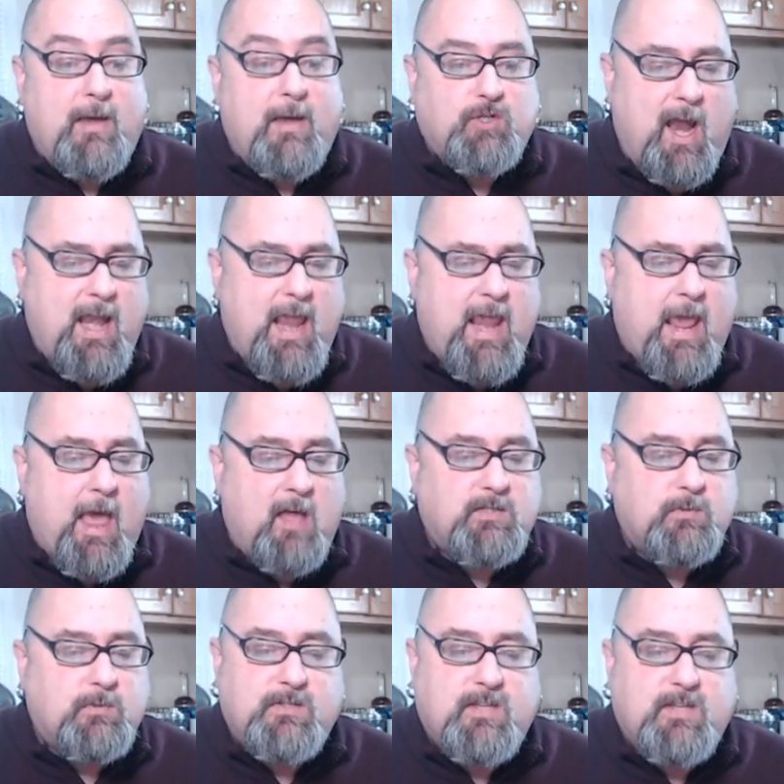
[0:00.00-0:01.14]
I tried
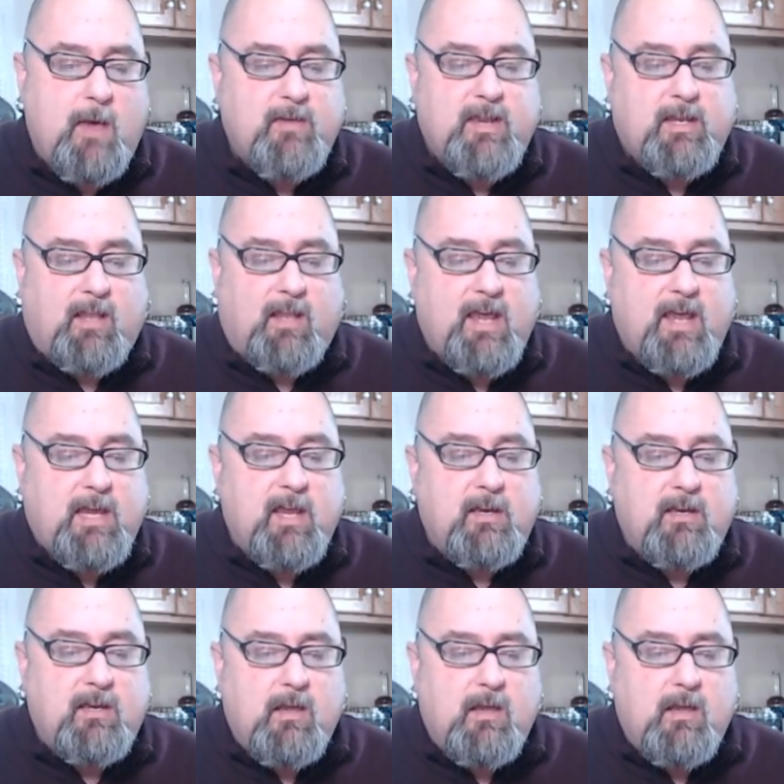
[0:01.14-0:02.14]
Hangouts one time, I didn't like it.